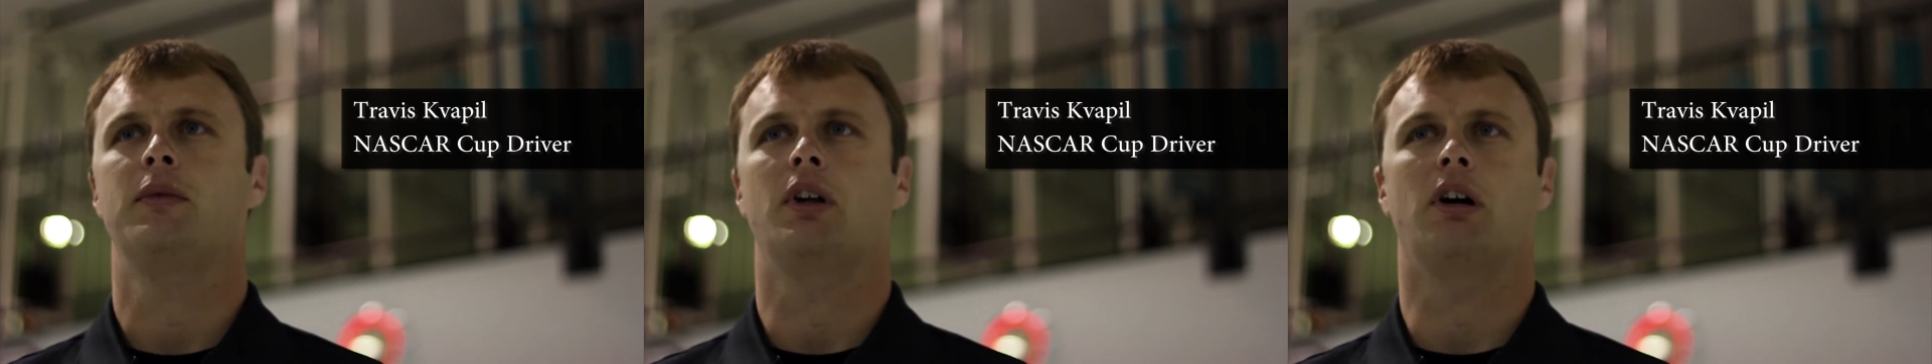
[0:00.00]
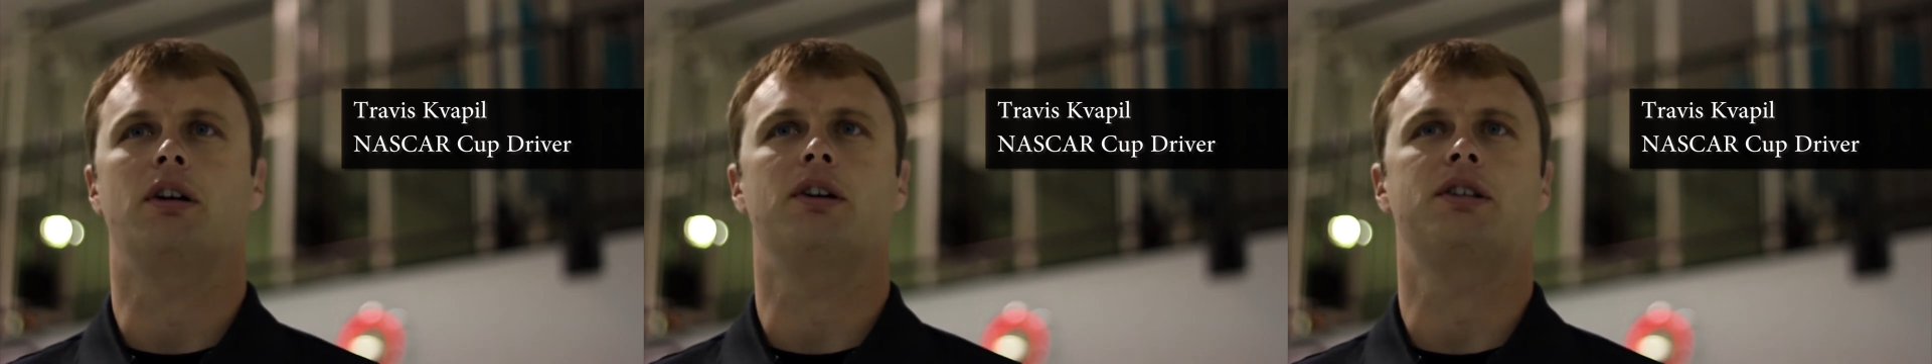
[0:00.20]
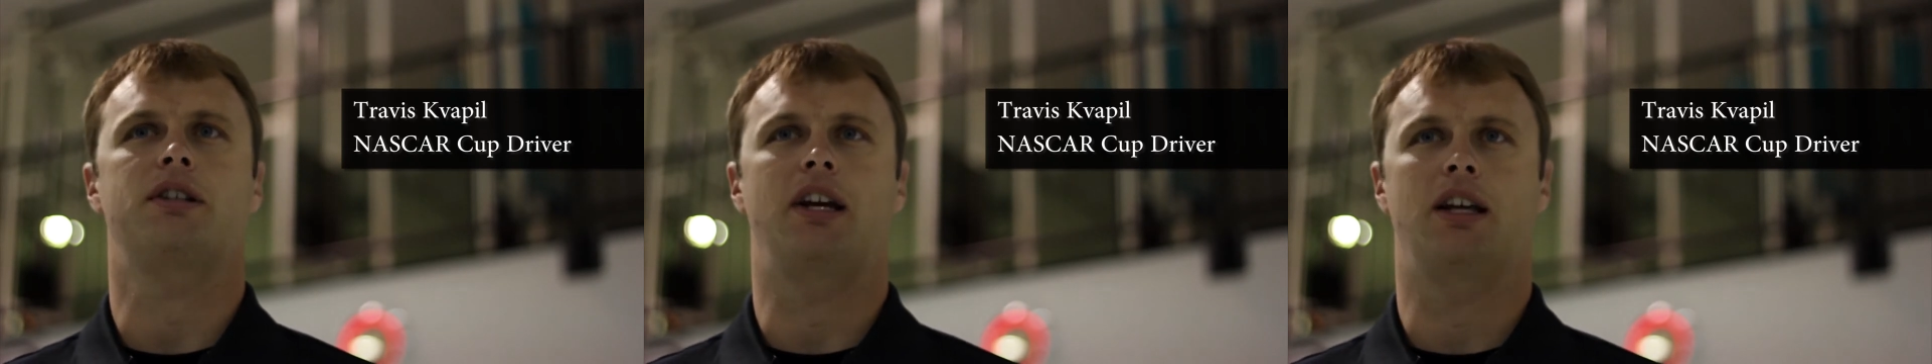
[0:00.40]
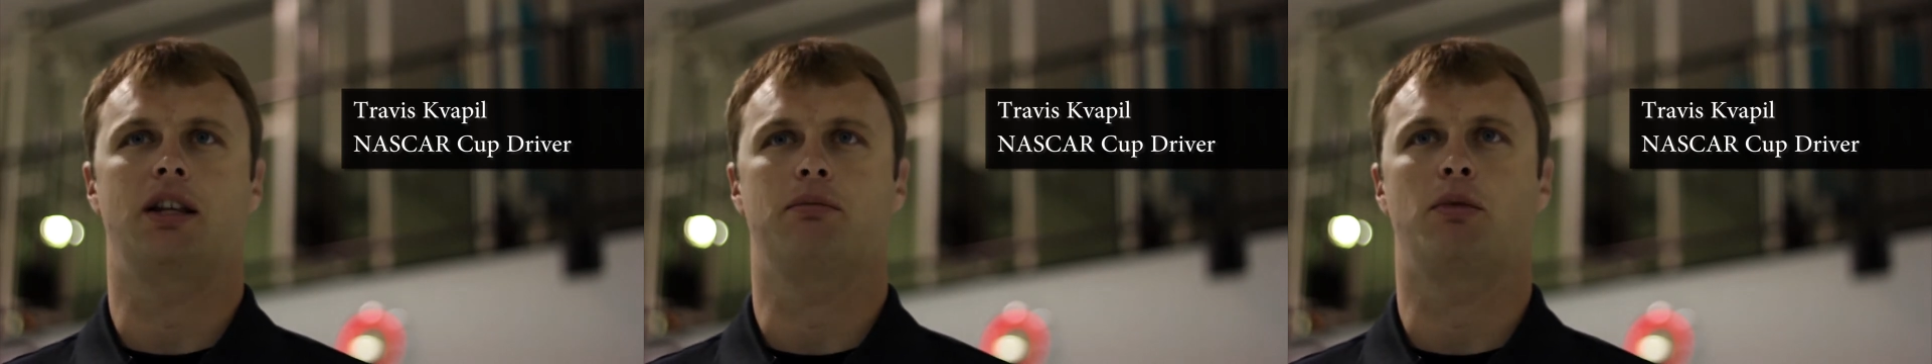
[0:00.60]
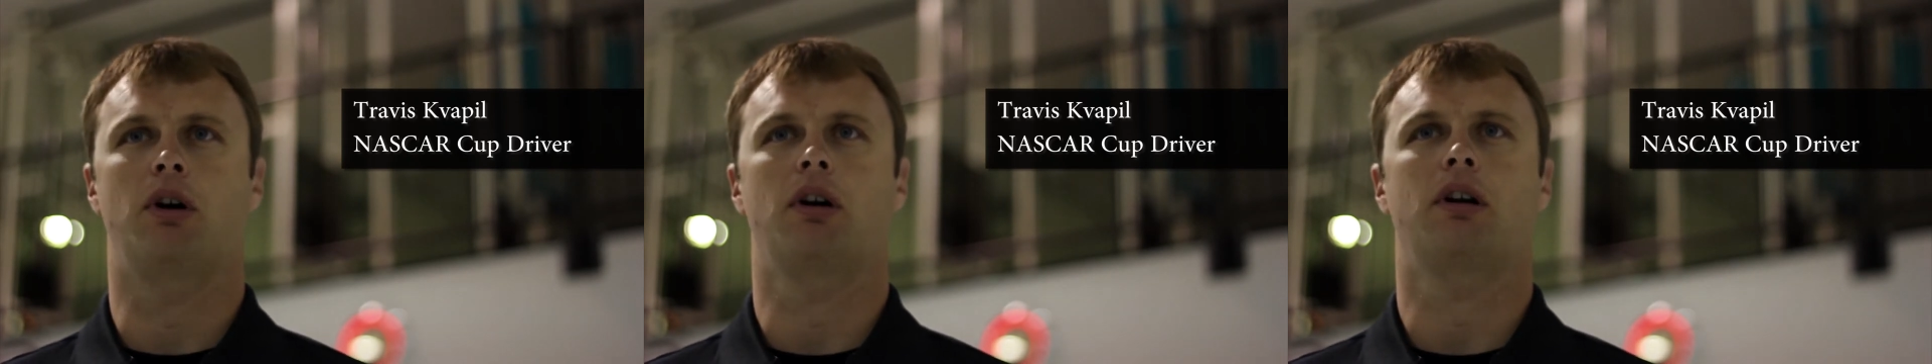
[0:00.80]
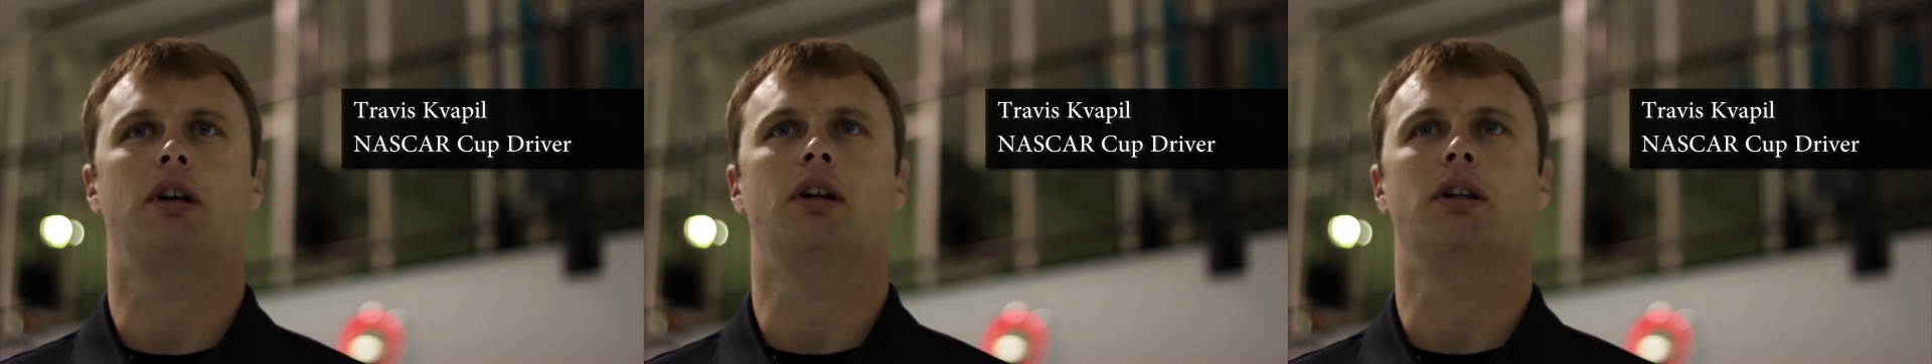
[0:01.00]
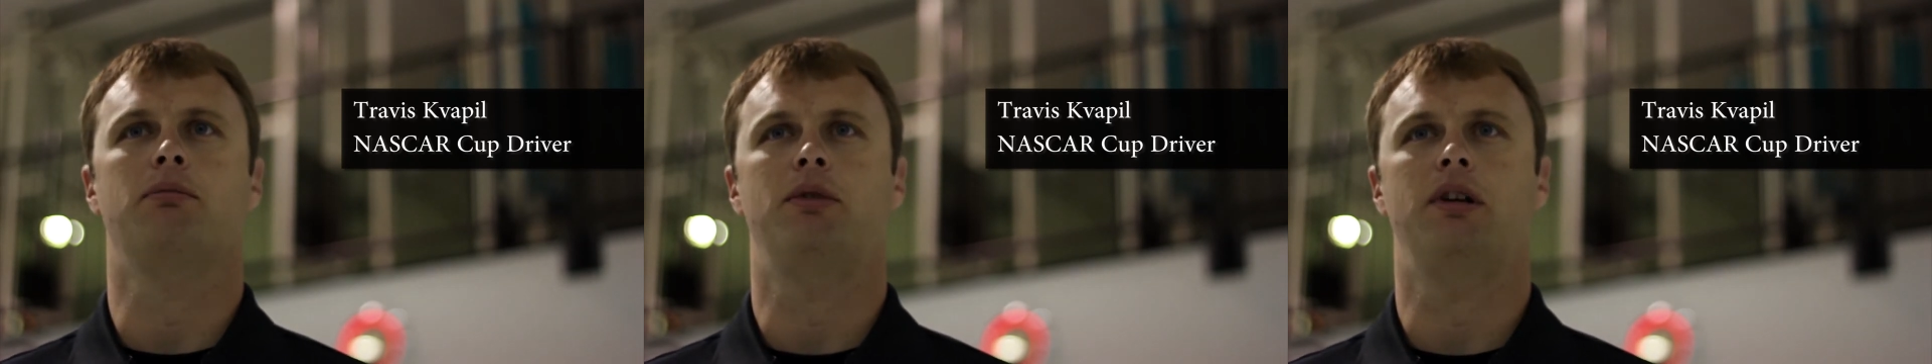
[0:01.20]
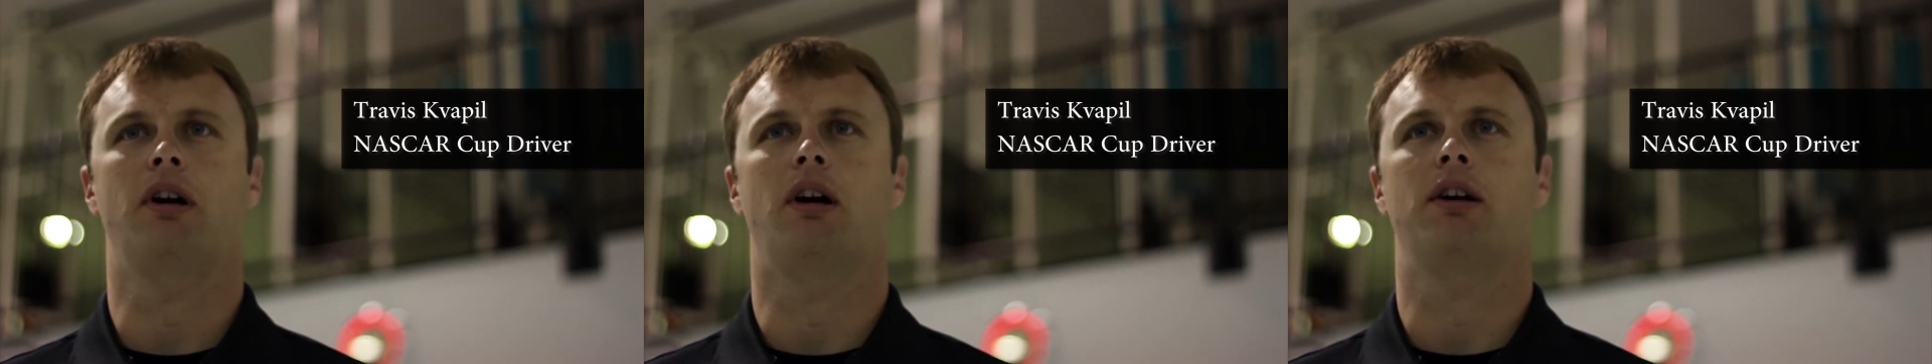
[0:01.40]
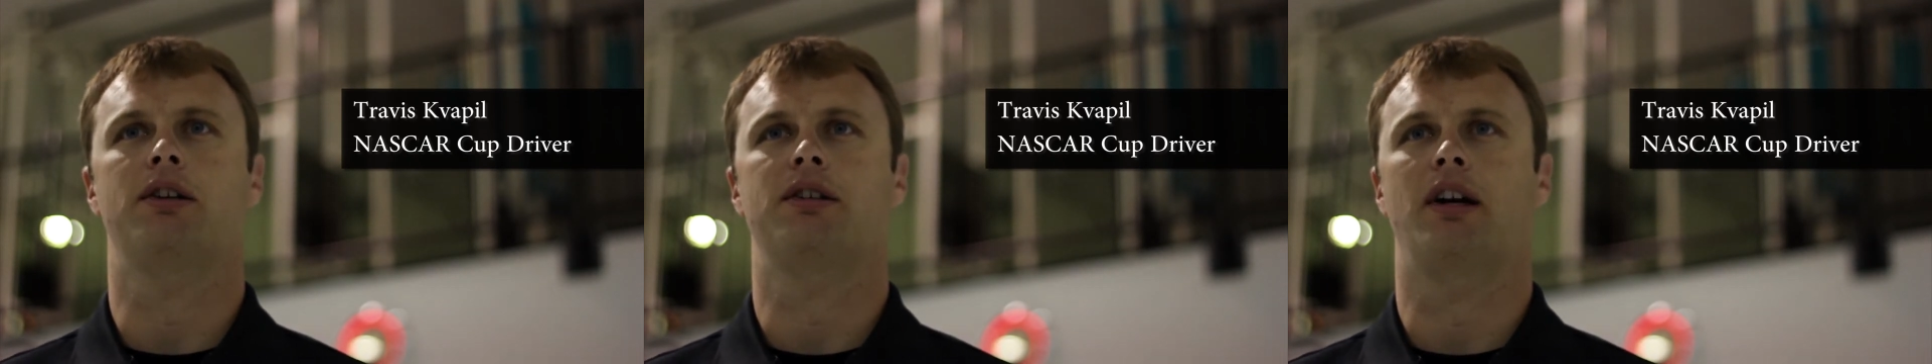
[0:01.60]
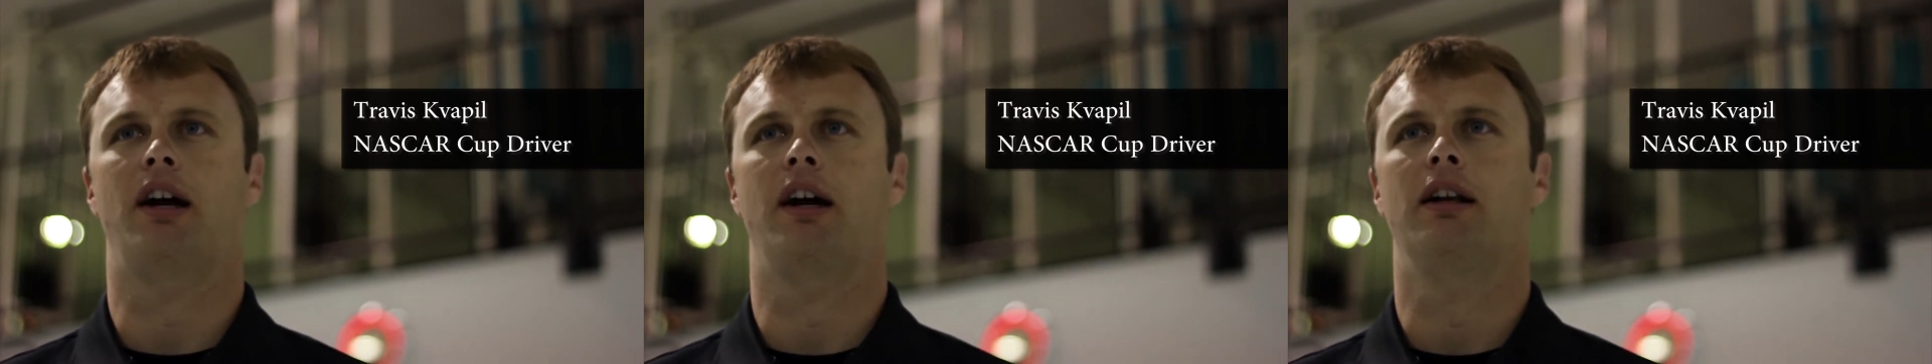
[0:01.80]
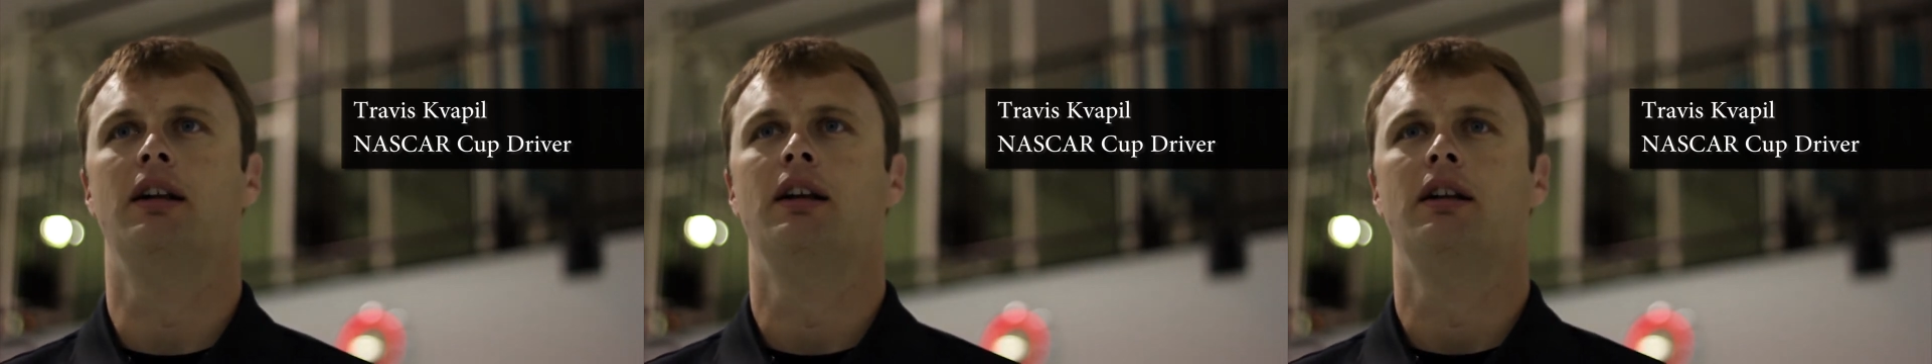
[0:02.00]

understand the marketing, the PR side,